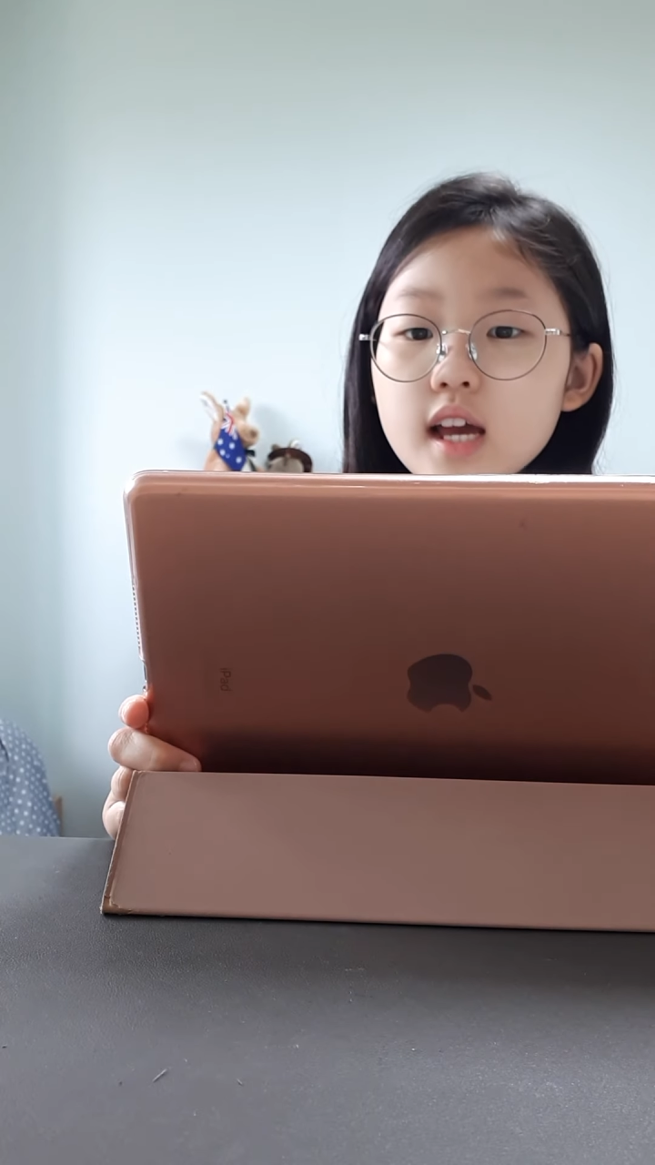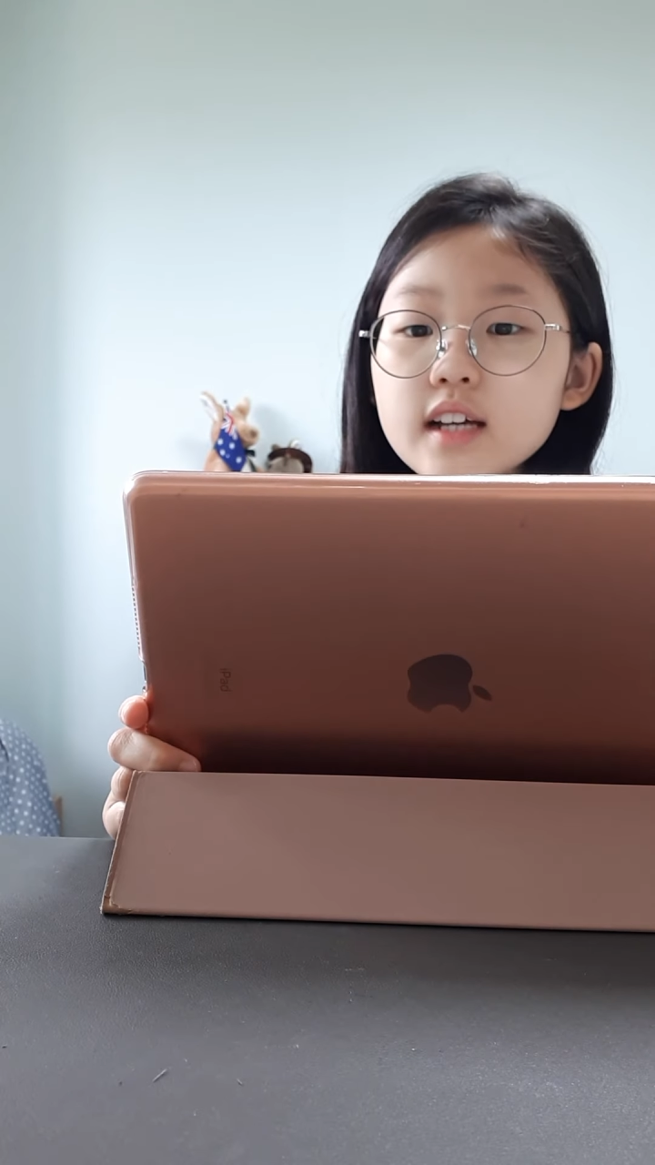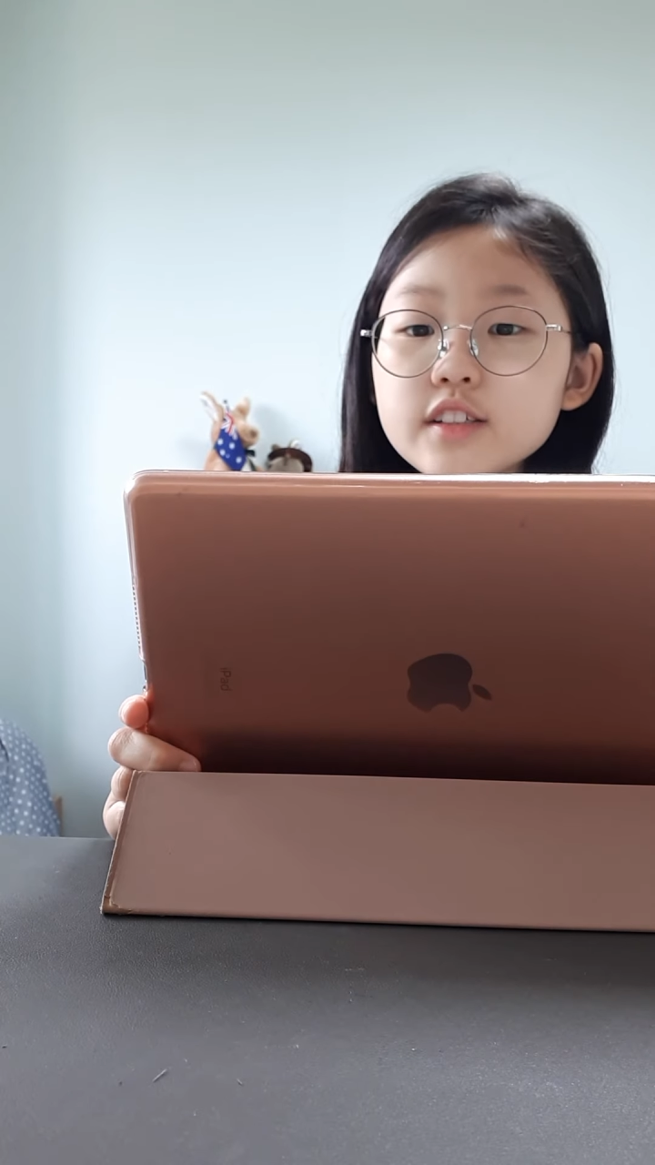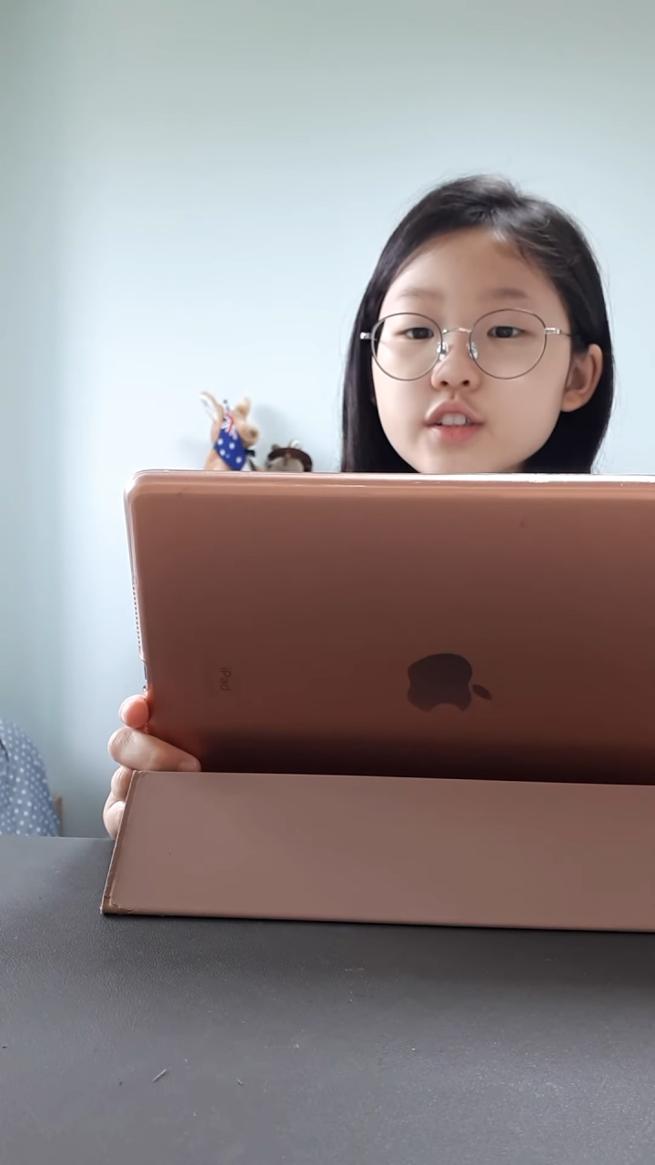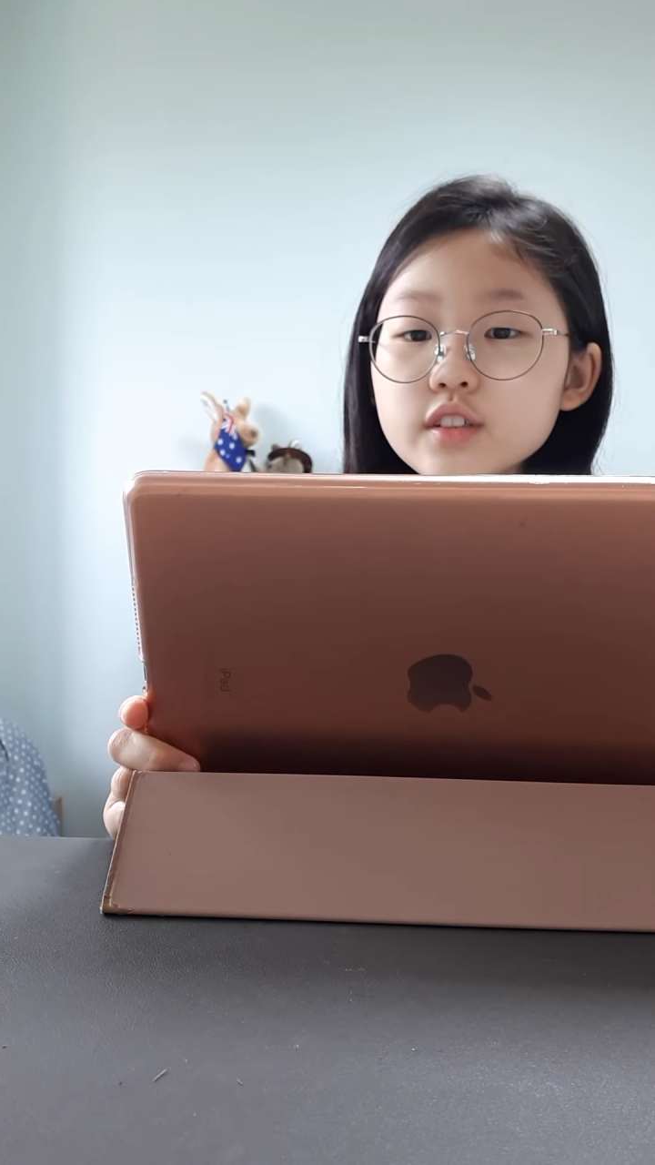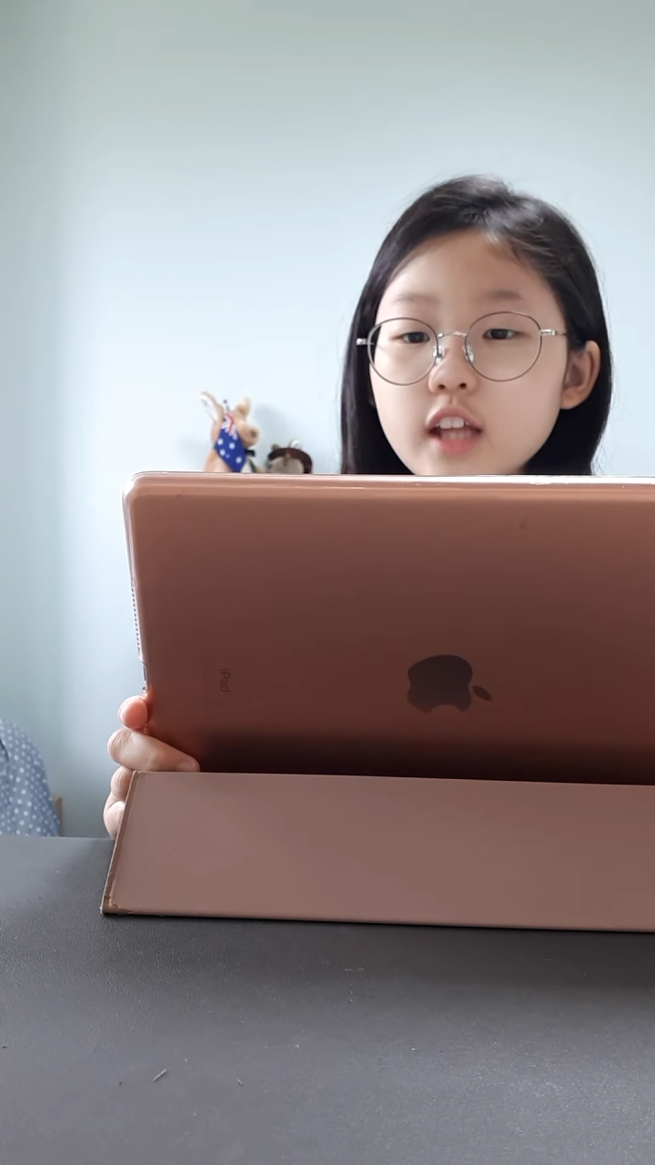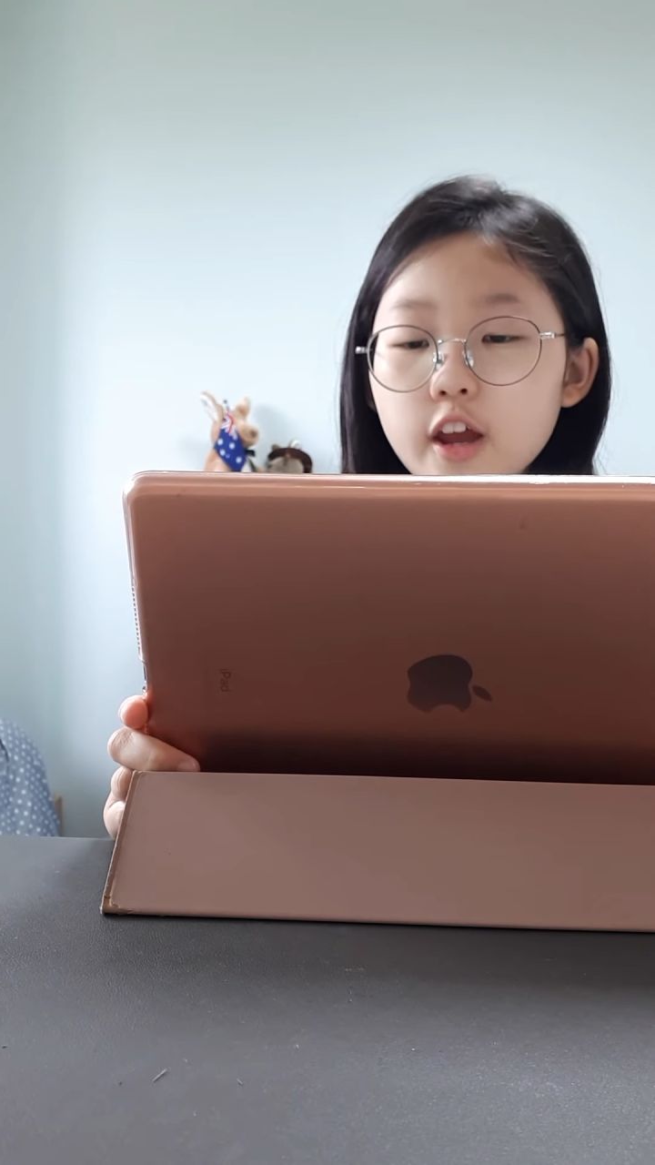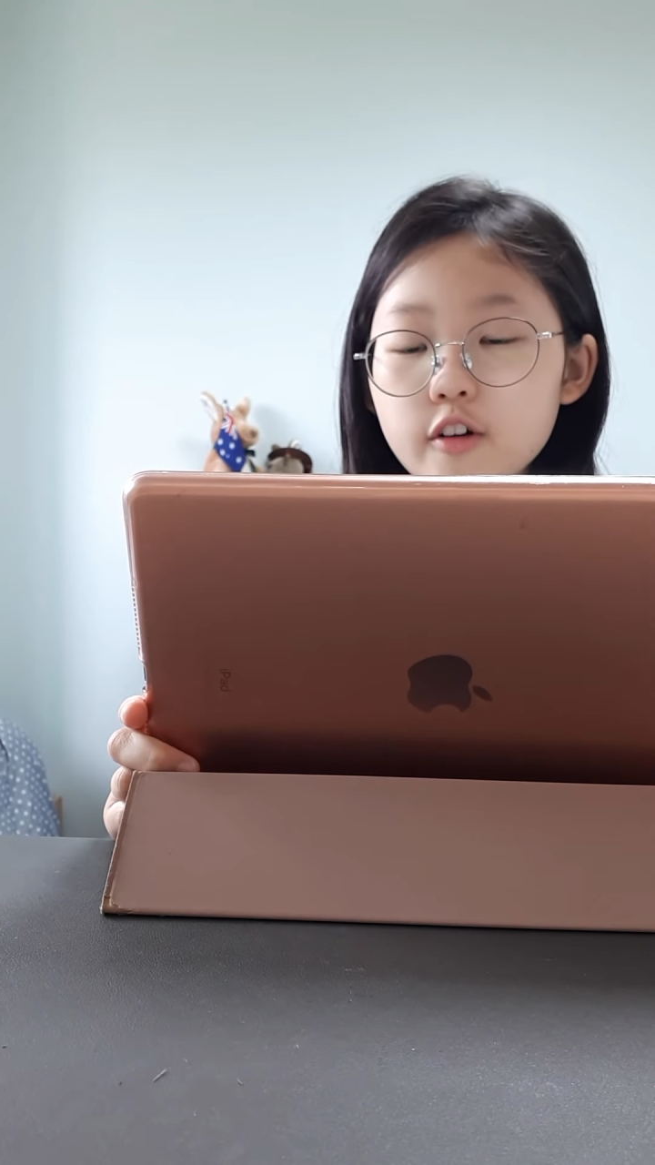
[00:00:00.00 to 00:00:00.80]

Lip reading: Soon they